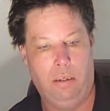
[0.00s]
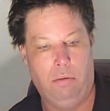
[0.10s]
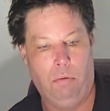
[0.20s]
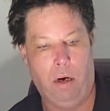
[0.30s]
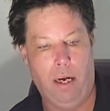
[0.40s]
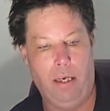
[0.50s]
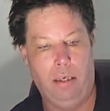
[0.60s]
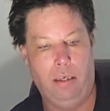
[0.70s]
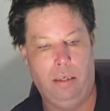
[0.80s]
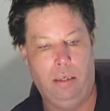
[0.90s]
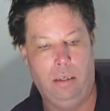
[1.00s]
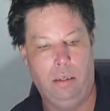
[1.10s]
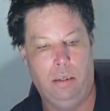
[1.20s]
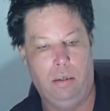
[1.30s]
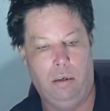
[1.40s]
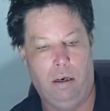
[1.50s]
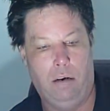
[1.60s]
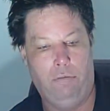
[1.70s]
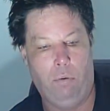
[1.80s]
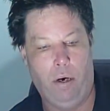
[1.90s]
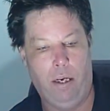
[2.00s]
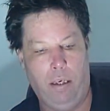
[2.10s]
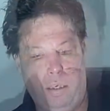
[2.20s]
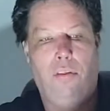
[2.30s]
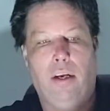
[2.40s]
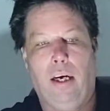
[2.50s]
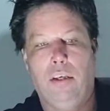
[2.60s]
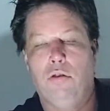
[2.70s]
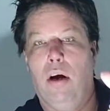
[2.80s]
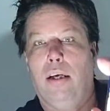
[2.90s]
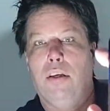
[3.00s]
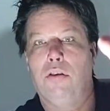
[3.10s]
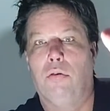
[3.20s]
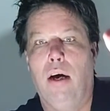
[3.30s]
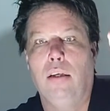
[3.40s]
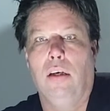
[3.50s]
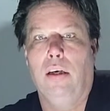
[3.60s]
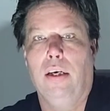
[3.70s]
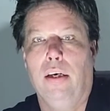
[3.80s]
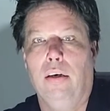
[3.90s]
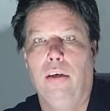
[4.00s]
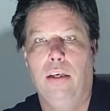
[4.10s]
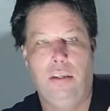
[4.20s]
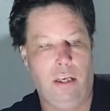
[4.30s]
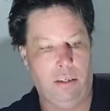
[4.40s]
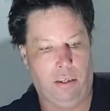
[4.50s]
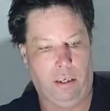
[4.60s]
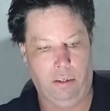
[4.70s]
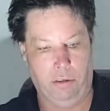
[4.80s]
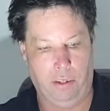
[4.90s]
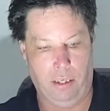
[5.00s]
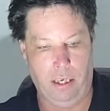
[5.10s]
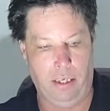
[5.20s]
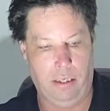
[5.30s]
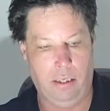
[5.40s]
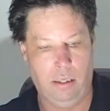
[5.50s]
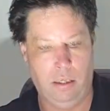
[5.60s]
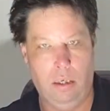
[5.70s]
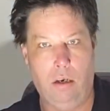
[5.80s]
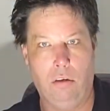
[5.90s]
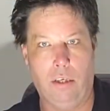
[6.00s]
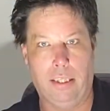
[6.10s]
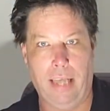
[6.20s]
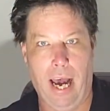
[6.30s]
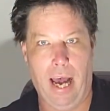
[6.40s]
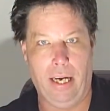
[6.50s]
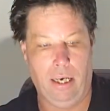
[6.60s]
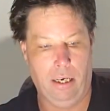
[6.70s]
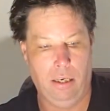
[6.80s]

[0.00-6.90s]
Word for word: White, off-white. I think I can drag this around on here and change the color of the light. Oh, look at that.